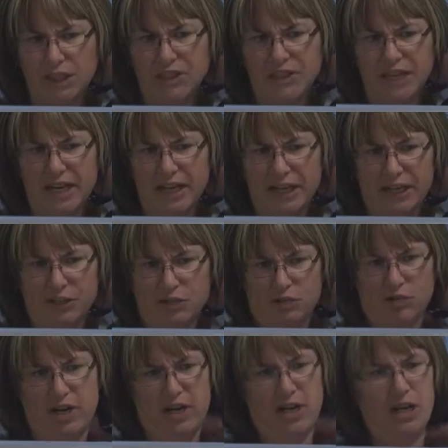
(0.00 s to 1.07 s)
data
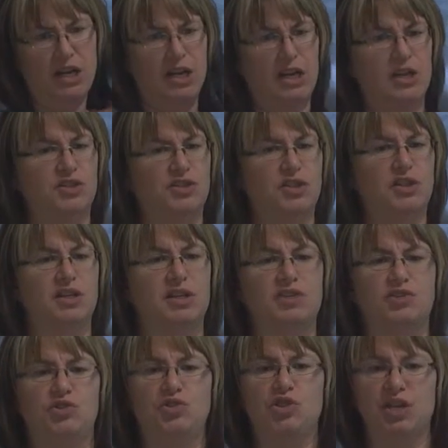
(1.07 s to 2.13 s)
entry is
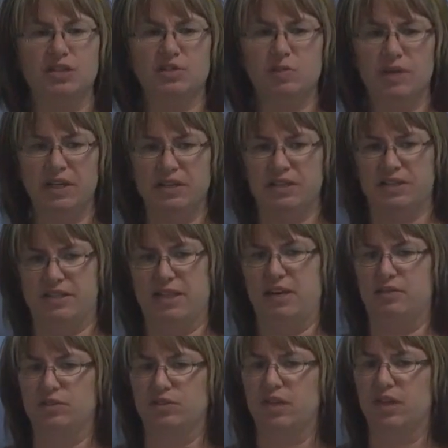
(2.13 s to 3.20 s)
just what it sounds